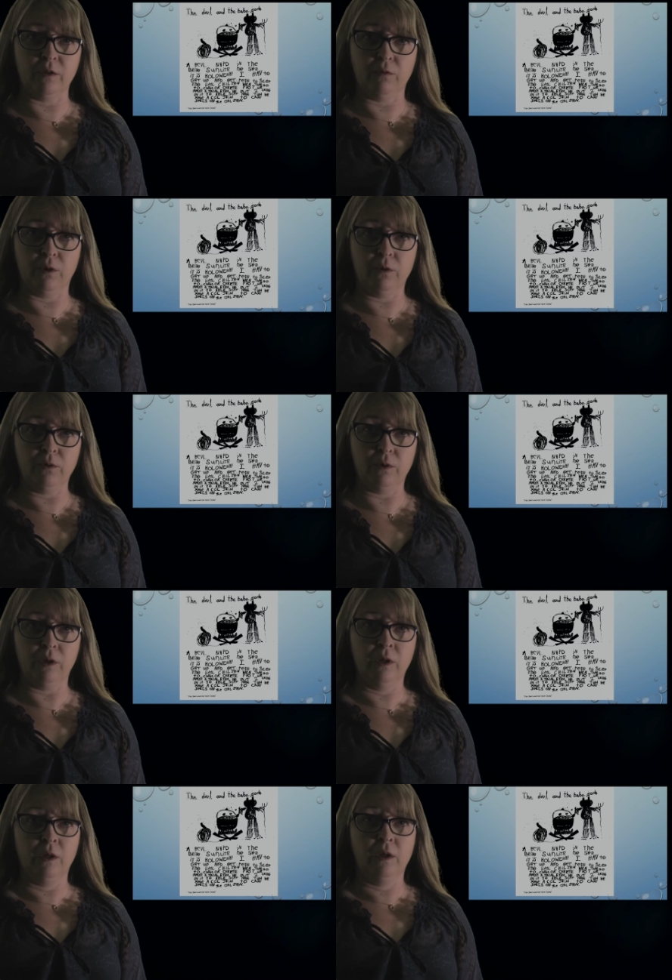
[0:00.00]
wrote
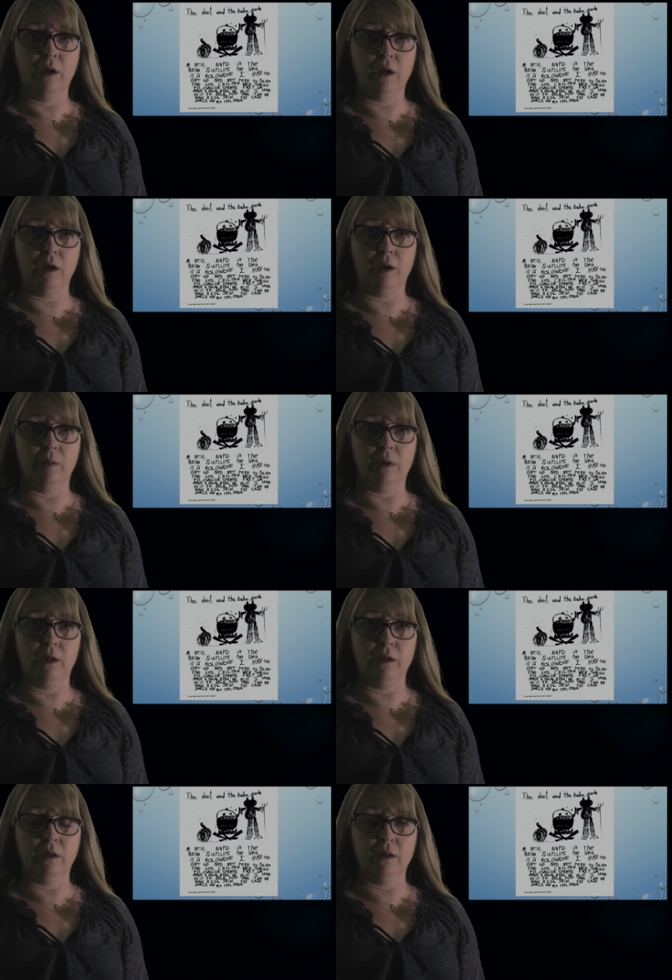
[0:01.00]

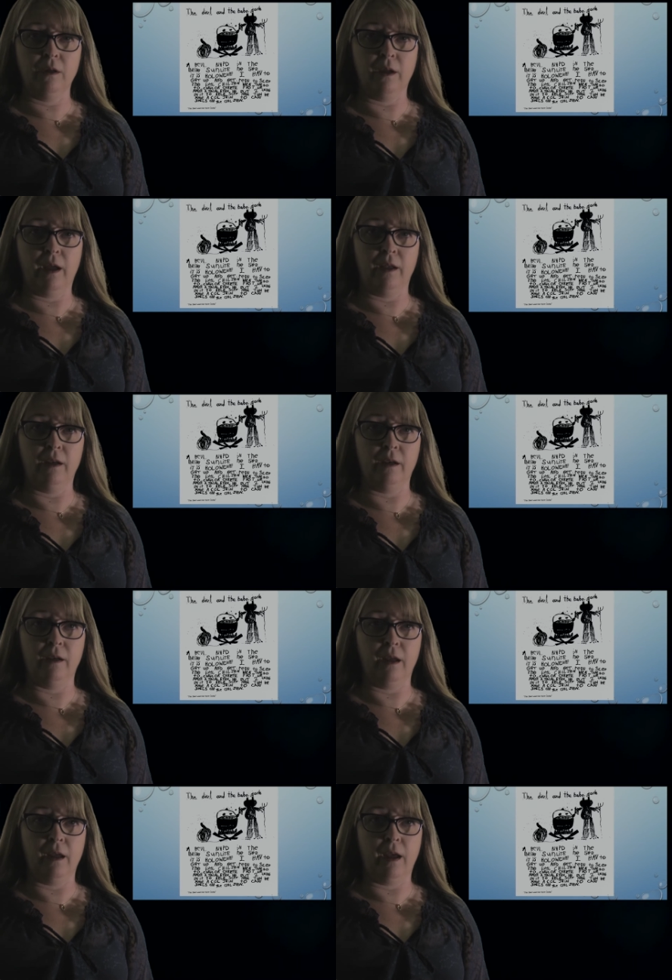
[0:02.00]

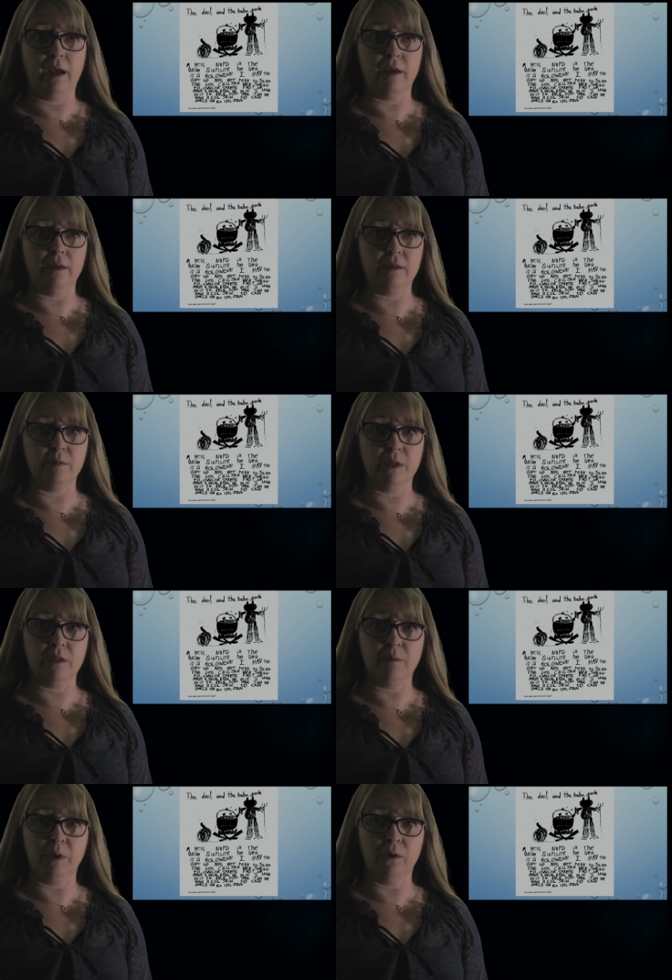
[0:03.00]
and has
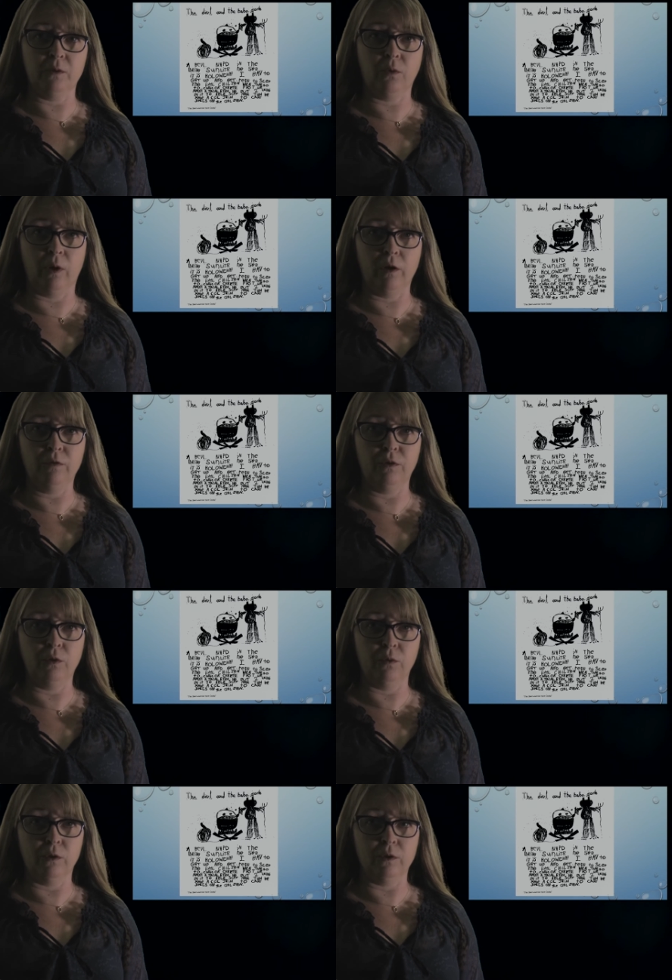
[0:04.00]
misspelled quite a
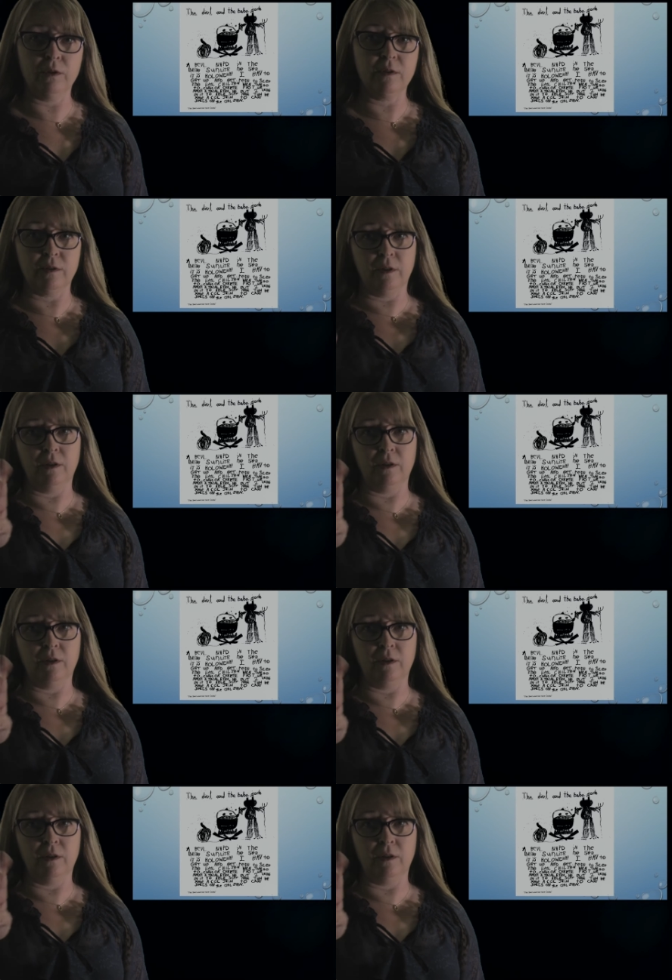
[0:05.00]
few words in